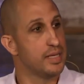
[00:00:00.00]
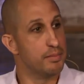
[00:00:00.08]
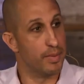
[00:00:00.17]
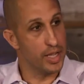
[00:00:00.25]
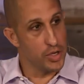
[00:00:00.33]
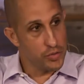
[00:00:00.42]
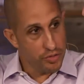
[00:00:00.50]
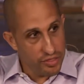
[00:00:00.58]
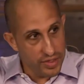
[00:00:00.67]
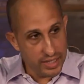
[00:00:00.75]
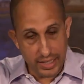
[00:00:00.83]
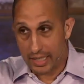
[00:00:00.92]
My own
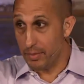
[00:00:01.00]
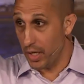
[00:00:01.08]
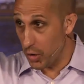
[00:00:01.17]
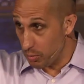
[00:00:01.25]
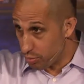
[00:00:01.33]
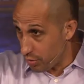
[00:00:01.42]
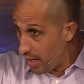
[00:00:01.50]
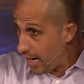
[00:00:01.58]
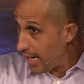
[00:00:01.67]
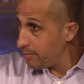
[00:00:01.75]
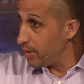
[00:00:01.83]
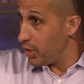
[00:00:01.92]
thinking, my own
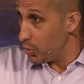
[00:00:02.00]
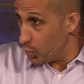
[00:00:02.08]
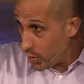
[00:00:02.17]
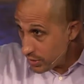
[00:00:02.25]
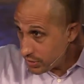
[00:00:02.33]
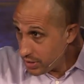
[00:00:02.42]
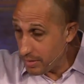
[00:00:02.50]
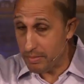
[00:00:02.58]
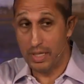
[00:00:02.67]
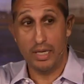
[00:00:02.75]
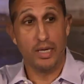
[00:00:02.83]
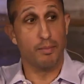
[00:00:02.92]
pride, my own
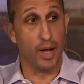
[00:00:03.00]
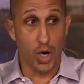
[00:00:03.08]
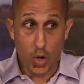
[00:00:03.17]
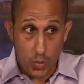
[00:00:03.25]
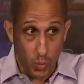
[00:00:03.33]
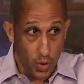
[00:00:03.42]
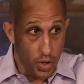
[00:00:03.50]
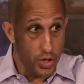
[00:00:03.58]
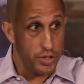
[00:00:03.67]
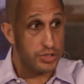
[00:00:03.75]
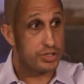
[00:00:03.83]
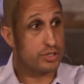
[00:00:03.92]
wisdom, my own
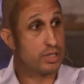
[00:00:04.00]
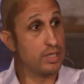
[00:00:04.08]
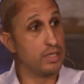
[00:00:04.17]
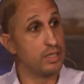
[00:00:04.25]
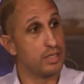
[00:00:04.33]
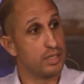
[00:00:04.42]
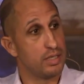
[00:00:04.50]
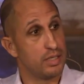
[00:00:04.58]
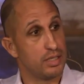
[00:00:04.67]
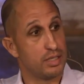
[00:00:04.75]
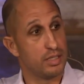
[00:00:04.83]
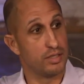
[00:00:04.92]
words,
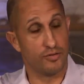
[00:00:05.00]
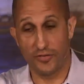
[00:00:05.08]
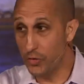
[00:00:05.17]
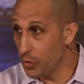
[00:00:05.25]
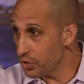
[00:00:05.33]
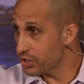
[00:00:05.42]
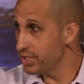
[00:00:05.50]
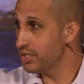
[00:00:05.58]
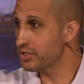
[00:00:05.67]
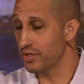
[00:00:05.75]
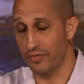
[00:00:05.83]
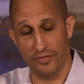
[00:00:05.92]
the
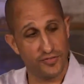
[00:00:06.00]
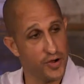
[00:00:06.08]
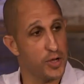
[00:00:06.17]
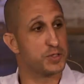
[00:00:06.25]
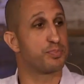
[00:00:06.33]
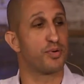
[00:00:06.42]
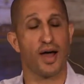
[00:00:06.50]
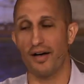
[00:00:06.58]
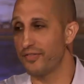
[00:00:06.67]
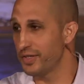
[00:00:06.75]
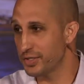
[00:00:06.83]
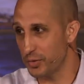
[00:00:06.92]
foolishness of the false
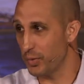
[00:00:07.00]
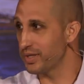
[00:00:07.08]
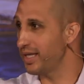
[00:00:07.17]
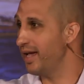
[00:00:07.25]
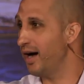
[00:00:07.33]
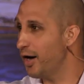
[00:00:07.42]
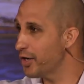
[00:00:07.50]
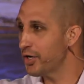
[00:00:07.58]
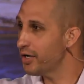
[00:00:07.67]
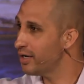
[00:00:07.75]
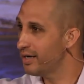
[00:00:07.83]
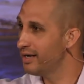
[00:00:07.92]
prophets and what they
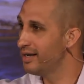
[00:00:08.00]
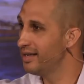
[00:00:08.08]
utter?